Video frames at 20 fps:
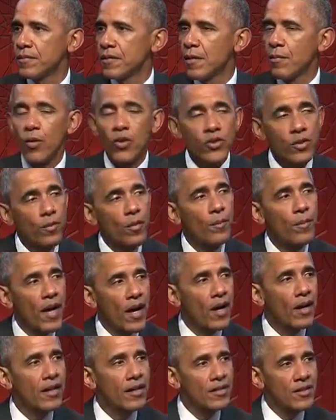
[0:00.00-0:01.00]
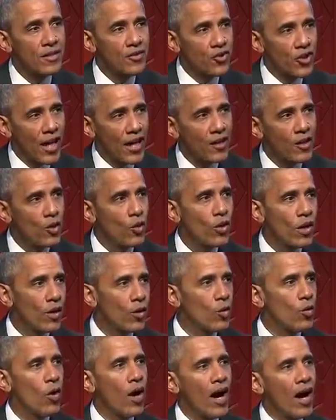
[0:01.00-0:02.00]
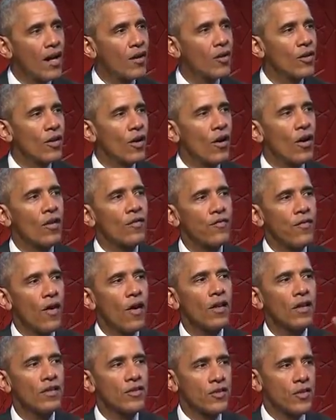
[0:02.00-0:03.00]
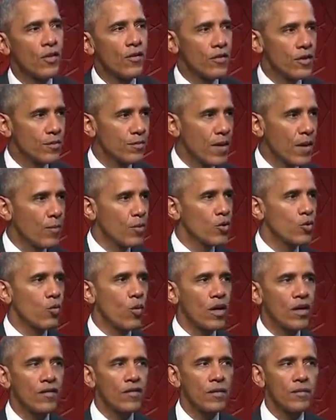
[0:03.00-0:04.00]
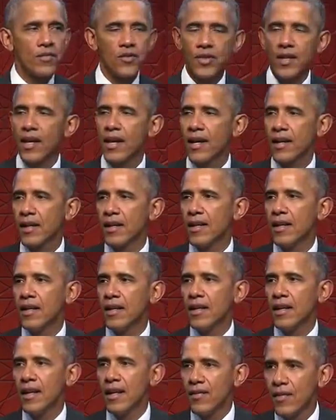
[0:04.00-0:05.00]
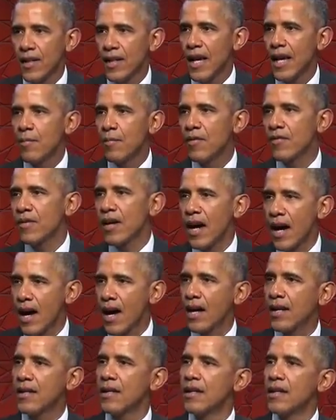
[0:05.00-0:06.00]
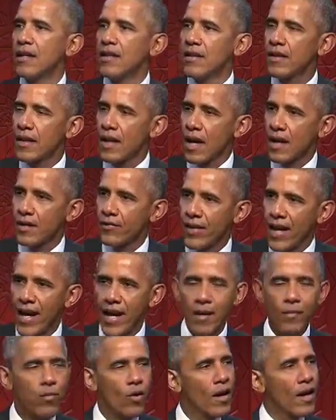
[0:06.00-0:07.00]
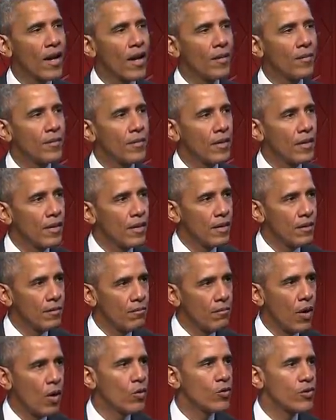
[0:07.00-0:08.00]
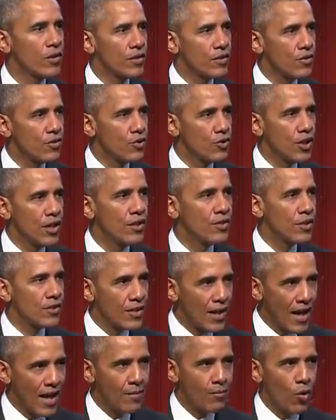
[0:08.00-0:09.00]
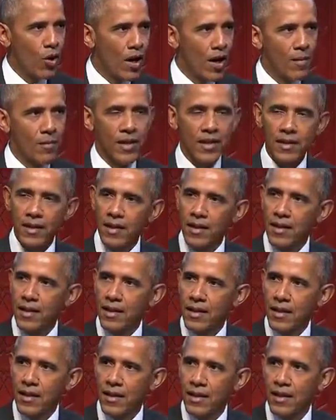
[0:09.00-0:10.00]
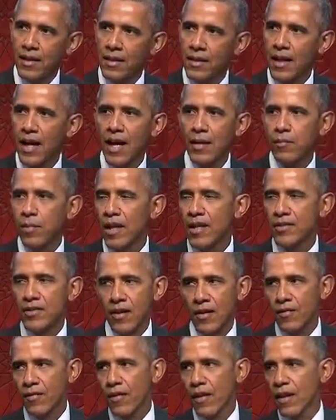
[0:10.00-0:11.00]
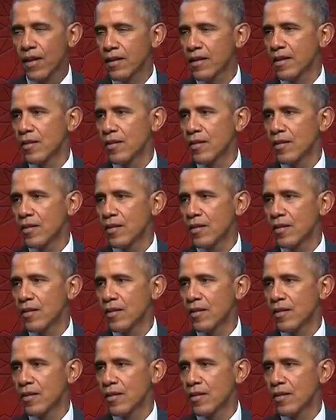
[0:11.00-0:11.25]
The Muslim Americans in Chattanooga who honored our fallen service members, one of them saying, "In the name of God, the God of Abraham, Moses, Jesus, and Muhammad, God bless our fallen